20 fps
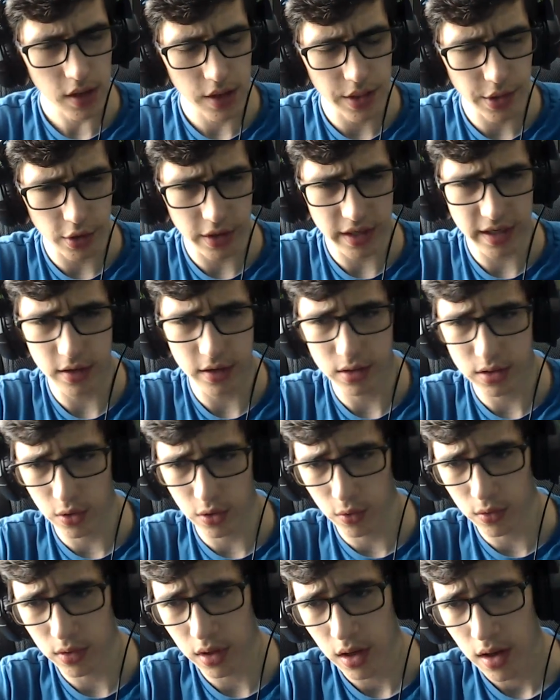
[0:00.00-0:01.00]
30 years
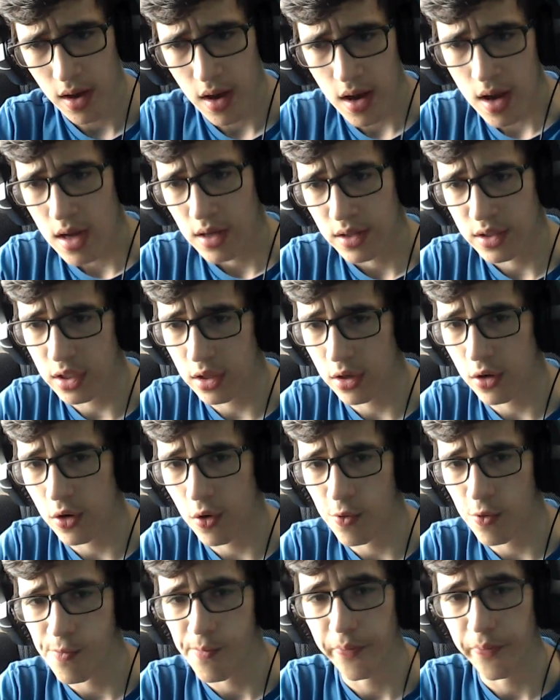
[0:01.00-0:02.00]
old.
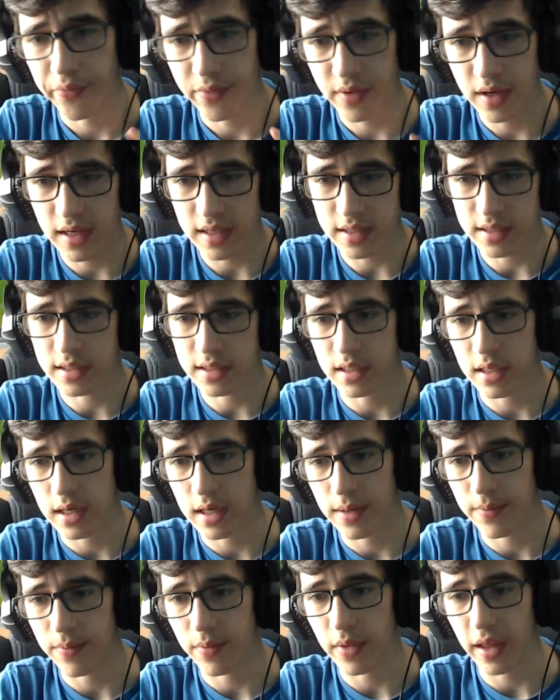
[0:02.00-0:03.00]
So it's
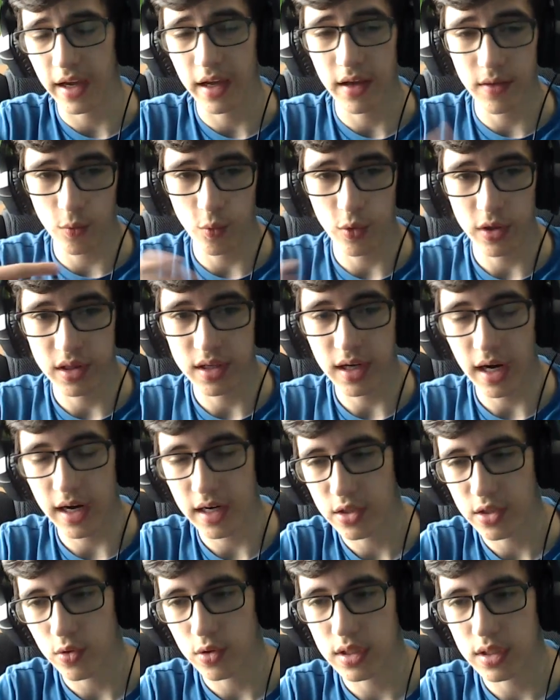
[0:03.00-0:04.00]
like with
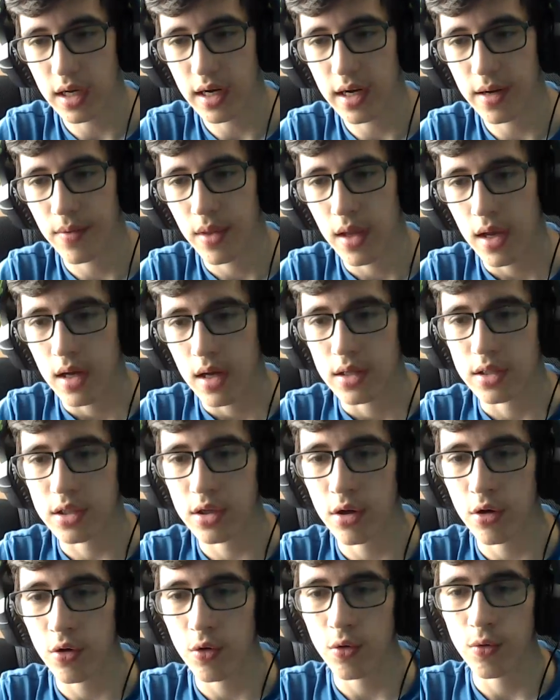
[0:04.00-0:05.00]
dinosaurs on it.
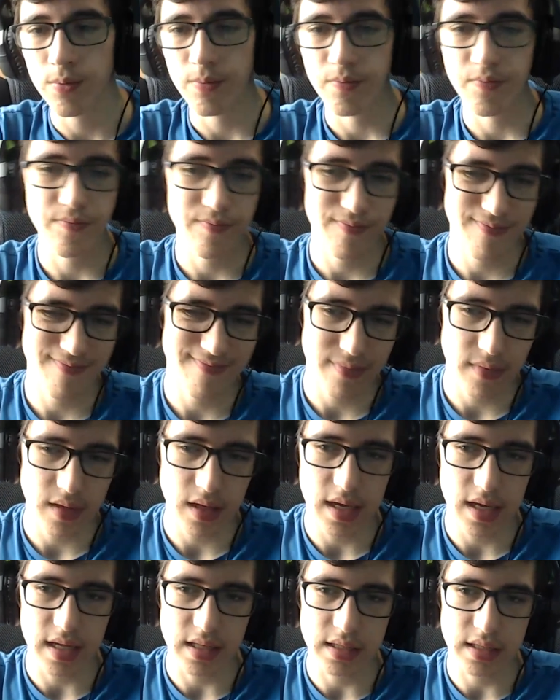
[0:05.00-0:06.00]
So
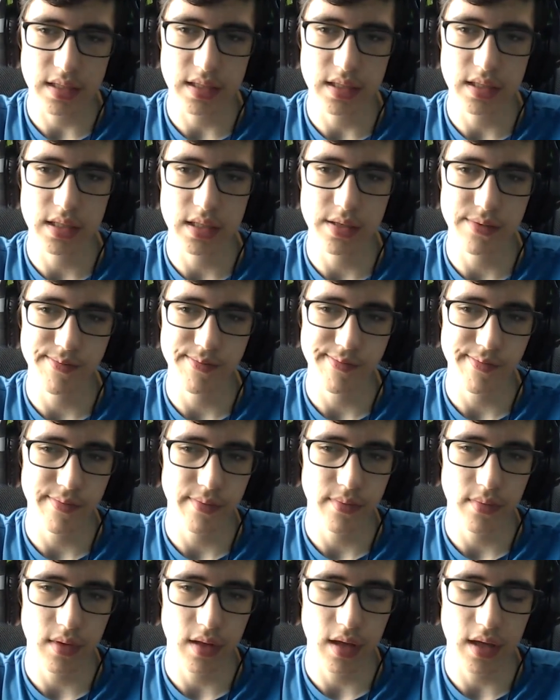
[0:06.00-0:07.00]
it's
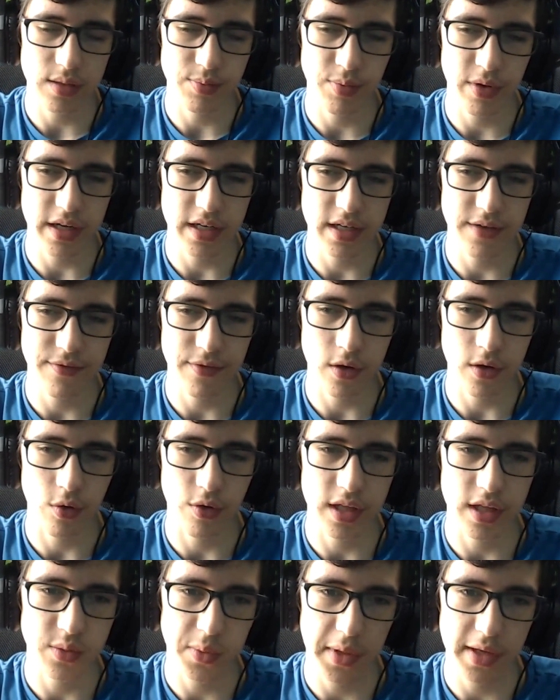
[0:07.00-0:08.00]
pretty difficult.
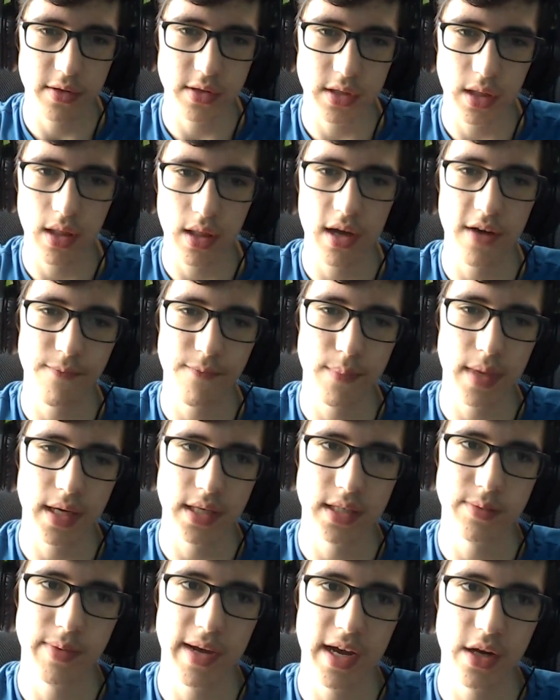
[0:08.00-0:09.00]
That's why there's a lot of
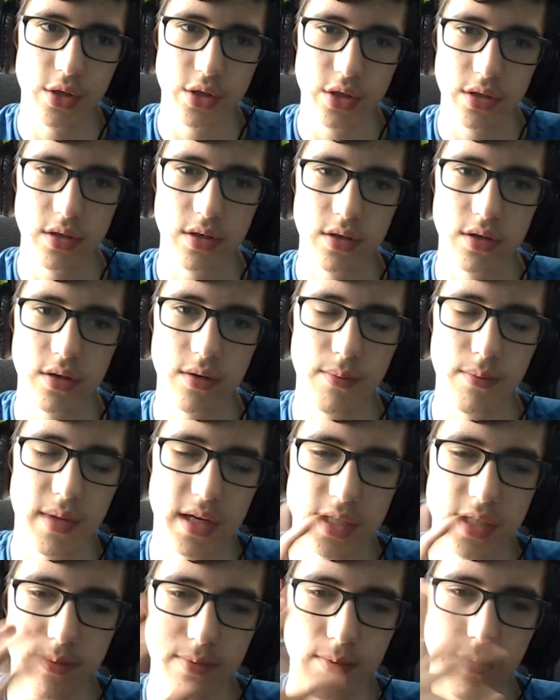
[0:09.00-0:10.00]

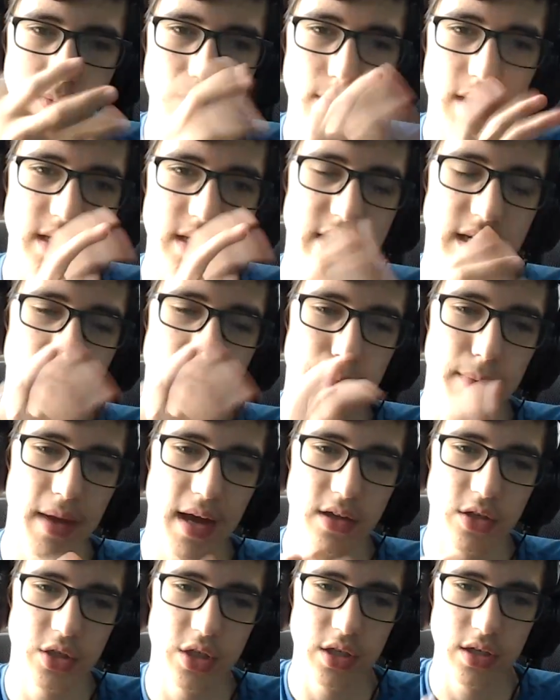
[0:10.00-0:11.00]
mixing and
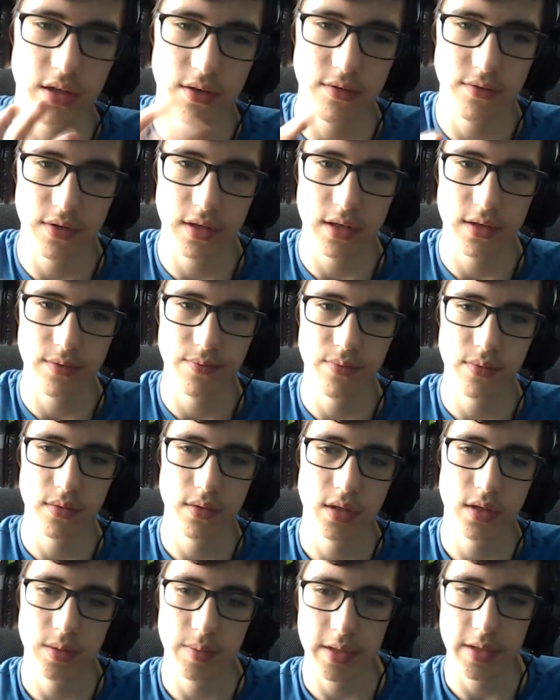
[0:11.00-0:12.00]
matching of
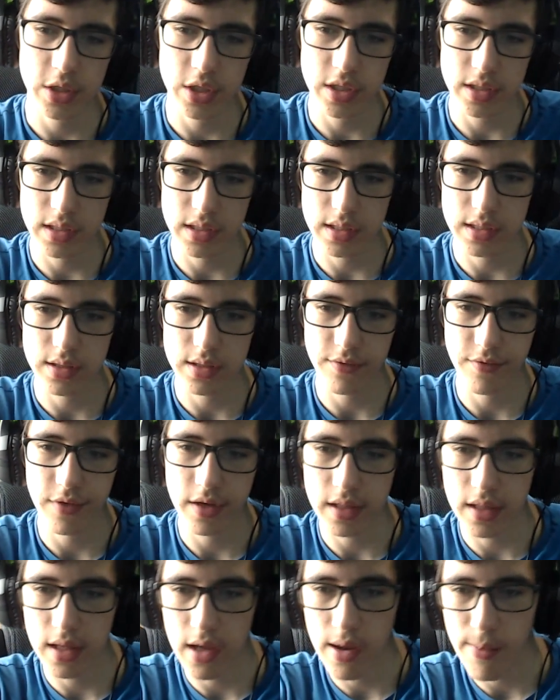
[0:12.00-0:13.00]
species and stuff like